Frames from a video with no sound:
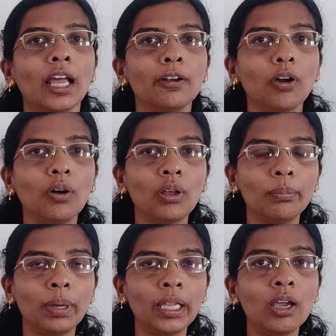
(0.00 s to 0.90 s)
and
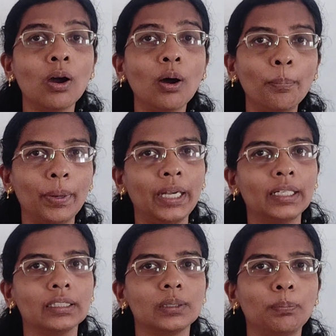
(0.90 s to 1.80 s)
all my
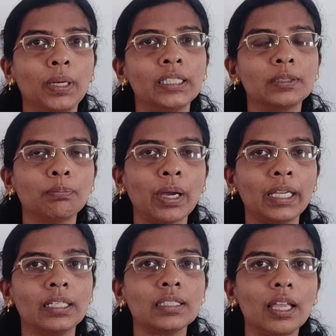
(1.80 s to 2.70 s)
operators plus
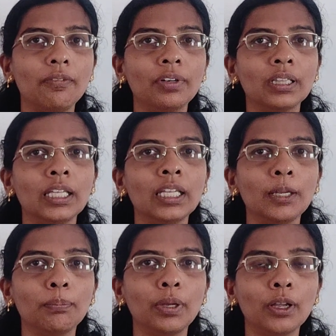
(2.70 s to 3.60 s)
minus everything,
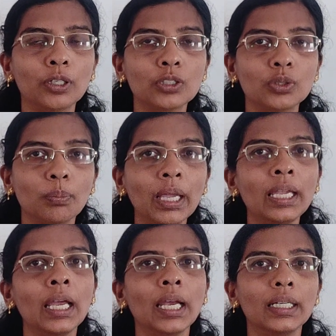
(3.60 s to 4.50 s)
it belongs to my
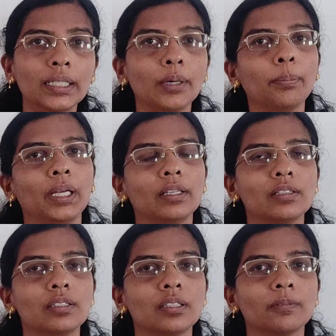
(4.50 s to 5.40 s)

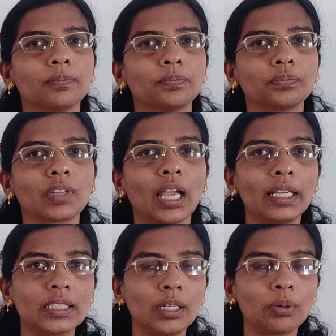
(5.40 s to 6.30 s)
terminals.
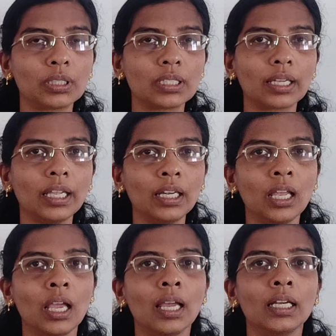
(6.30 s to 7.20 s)
I tell once
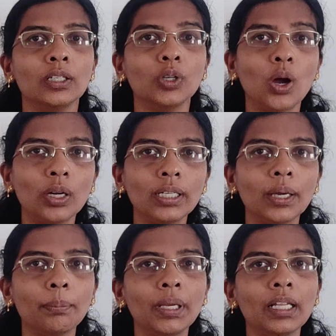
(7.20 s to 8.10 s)
again,
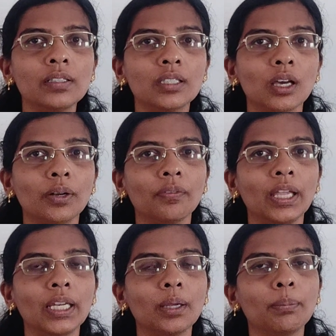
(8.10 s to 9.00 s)
non-terminals or
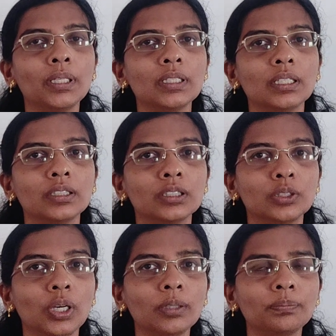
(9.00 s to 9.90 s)
variables, it
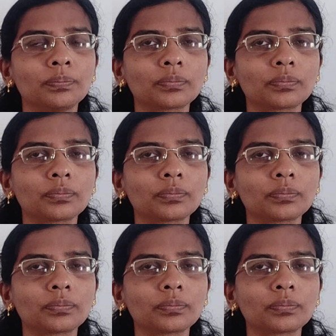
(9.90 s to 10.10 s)
is your